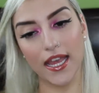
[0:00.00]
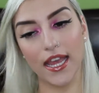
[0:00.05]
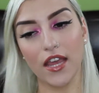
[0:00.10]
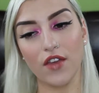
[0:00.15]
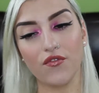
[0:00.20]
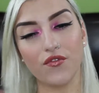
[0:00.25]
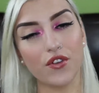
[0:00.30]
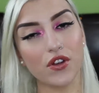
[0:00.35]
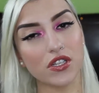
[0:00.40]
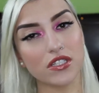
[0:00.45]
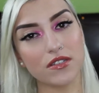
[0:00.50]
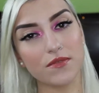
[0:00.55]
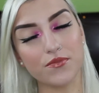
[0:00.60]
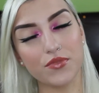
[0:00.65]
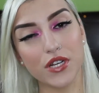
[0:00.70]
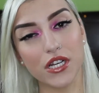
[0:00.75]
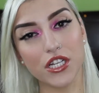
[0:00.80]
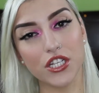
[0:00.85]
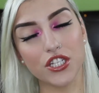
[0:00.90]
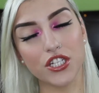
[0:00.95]
a first
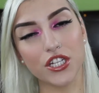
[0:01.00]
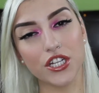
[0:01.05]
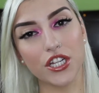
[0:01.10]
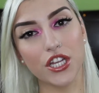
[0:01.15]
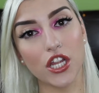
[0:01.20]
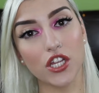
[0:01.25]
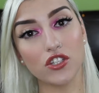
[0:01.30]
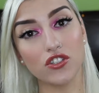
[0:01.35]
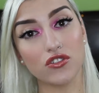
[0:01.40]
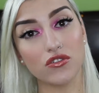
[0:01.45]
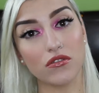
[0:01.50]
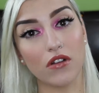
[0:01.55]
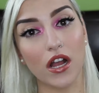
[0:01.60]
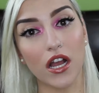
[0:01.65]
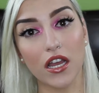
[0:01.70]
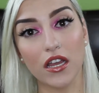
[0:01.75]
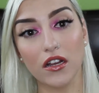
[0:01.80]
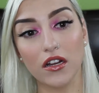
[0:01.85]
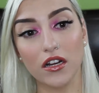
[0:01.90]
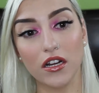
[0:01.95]
impression
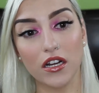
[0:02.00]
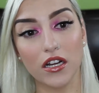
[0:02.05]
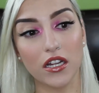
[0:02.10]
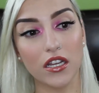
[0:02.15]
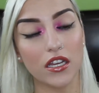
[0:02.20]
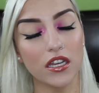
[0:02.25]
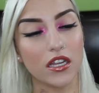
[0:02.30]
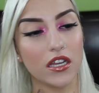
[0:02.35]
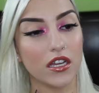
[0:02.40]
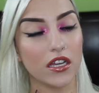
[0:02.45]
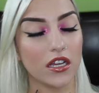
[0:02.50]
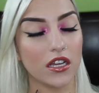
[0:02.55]
try on